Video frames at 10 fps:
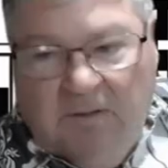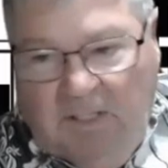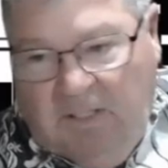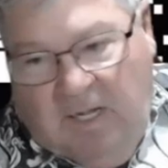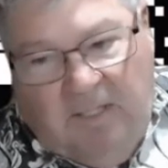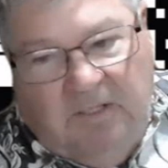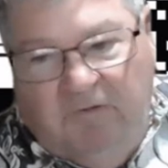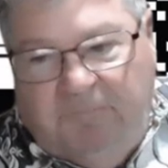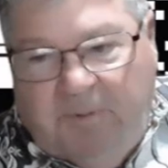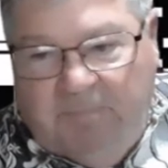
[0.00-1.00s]
I love
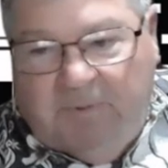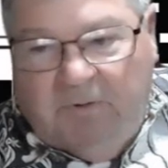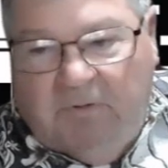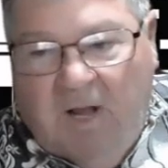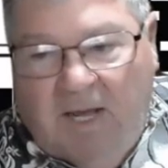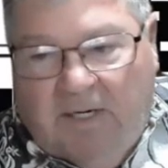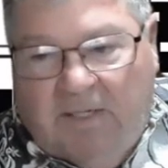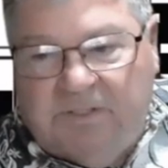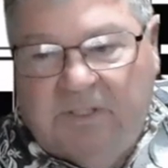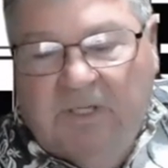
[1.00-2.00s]
people who are
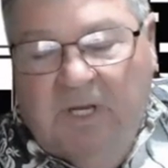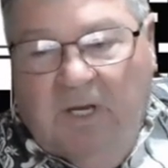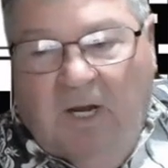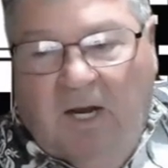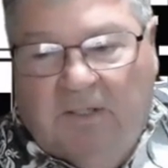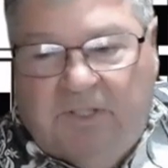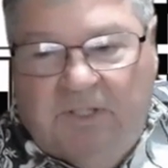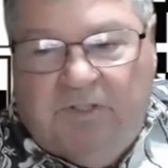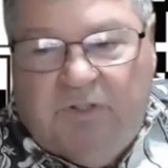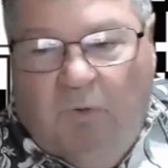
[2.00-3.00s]
honest. Did
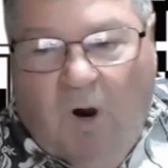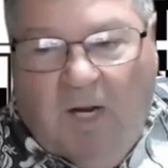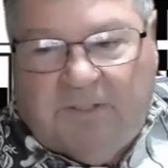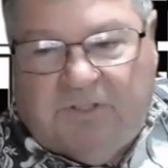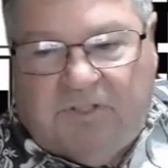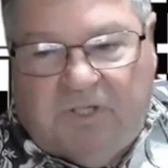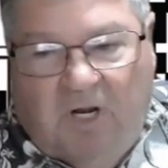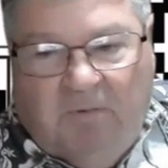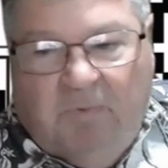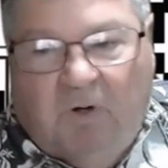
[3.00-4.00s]
you watch
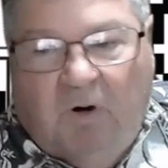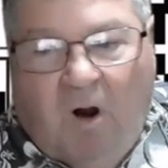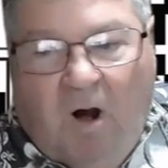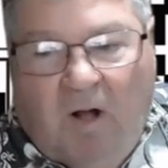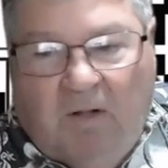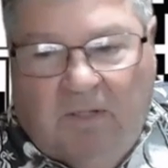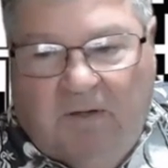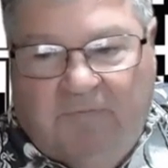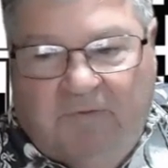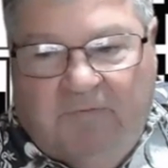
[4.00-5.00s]
some or all of
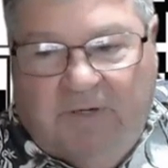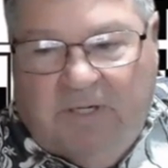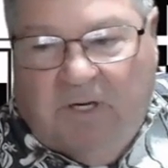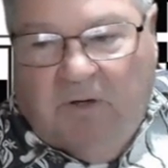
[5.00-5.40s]
the video?